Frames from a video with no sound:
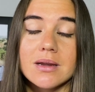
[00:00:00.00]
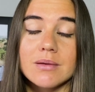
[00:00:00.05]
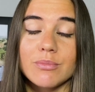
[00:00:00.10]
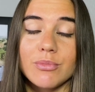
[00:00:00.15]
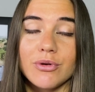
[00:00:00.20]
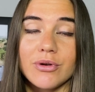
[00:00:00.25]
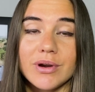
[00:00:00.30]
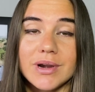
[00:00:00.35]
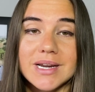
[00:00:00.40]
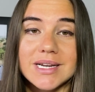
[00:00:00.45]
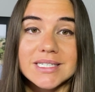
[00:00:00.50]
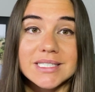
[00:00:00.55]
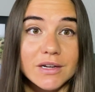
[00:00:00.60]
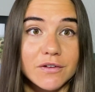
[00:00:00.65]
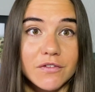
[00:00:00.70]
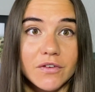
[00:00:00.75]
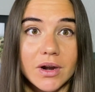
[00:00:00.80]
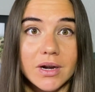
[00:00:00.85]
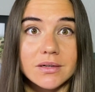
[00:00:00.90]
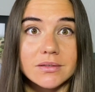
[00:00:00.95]
pretty
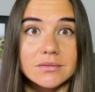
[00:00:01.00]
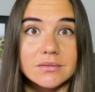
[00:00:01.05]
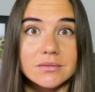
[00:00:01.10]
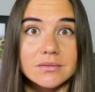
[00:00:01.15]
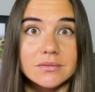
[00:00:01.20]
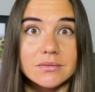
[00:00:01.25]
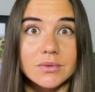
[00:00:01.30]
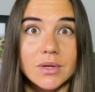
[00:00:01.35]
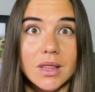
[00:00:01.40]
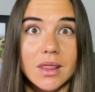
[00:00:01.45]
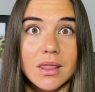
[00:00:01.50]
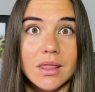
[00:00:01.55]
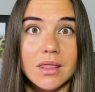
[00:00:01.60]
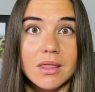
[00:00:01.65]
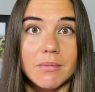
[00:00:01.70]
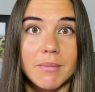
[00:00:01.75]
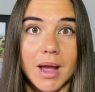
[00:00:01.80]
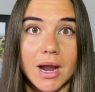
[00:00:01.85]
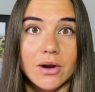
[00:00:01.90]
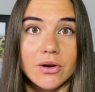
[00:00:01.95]
different with the
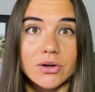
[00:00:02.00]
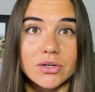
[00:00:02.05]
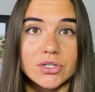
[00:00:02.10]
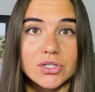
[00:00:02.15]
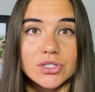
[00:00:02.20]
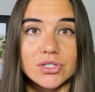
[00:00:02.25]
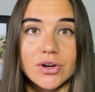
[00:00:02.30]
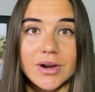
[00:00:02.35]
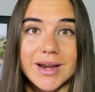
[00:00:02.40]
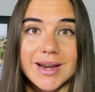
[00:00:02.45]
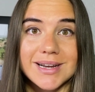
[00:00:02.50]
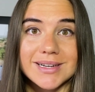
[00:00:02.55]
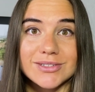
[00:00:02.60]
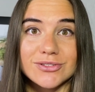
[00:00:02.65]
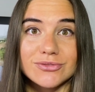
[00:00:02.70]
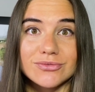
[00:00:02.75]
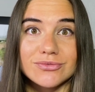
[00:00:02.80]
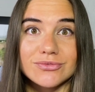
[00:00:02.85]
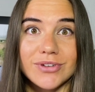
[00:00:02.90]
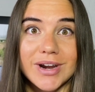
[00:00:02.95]
macronutrient
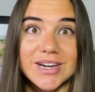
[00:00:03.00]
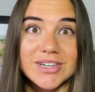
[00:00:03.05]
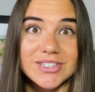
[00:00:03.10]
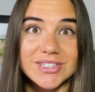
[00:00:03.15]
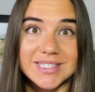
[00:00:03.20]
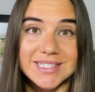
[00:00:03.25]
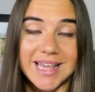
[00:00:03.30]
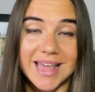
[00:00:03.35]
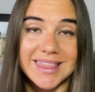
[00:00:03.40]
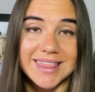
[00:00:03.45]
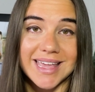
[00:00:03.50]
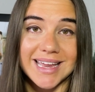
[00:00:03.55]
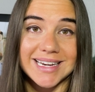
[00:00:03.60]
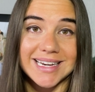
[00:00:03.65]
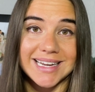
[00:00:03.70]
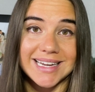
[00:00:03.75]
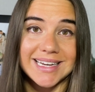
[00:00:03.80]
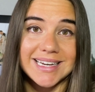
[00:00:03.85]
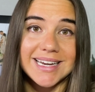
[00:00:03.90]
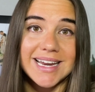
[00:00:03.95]
ranges that they
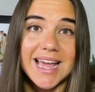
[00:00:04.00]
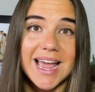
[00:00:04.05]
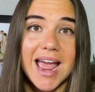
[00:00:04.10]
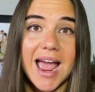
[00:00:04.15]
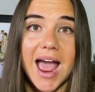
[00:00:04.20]
need.